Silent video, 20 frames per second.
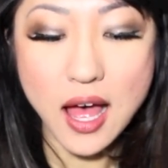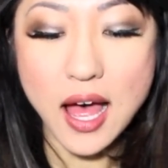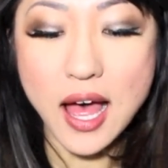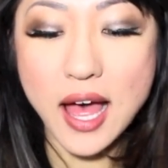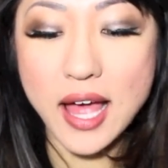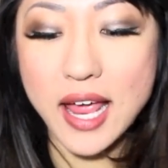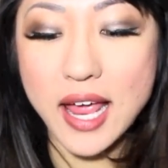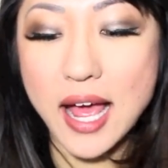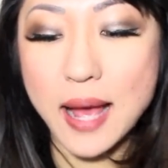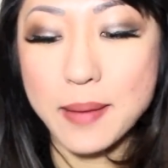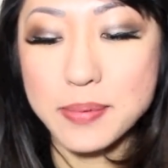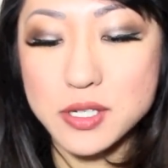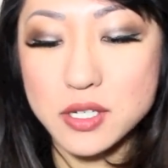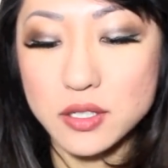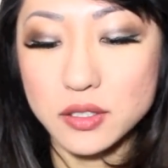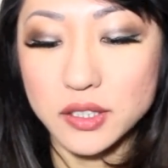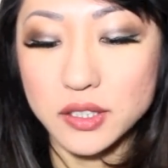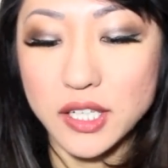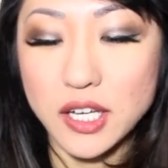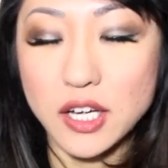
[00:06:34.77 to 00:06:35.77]
I
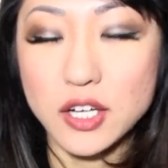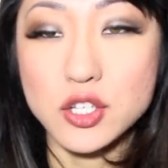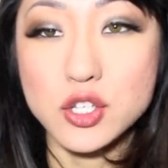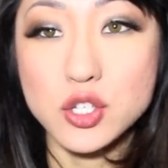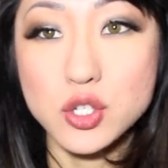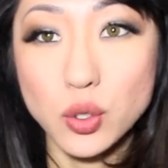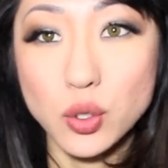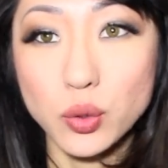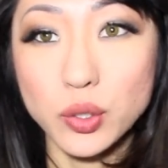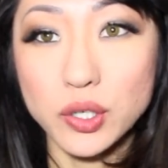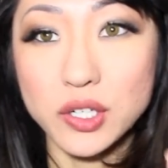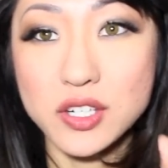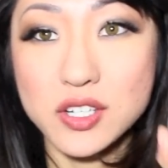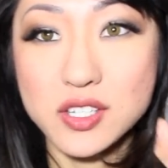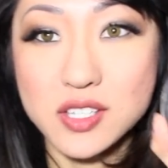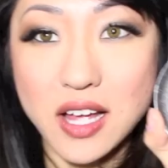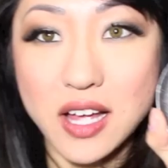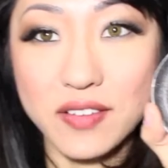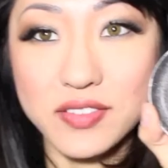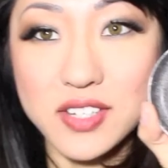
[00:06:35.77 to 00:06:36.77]
absolutely adore
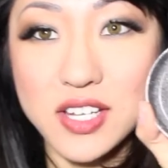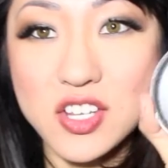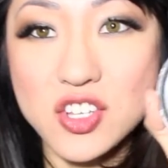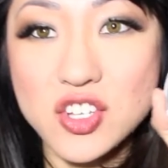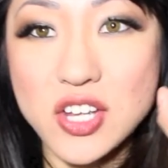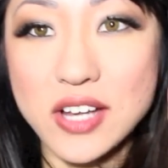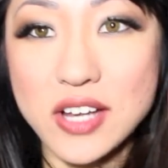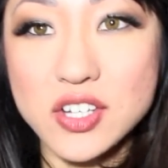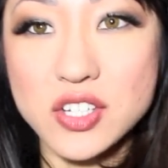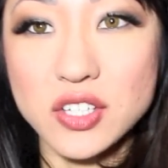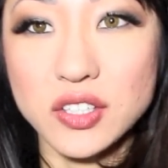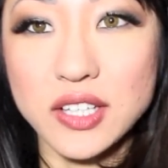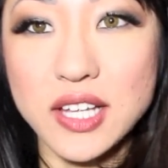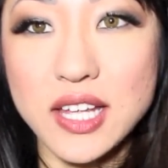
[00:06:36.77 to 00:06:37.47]
Soft and Gentle.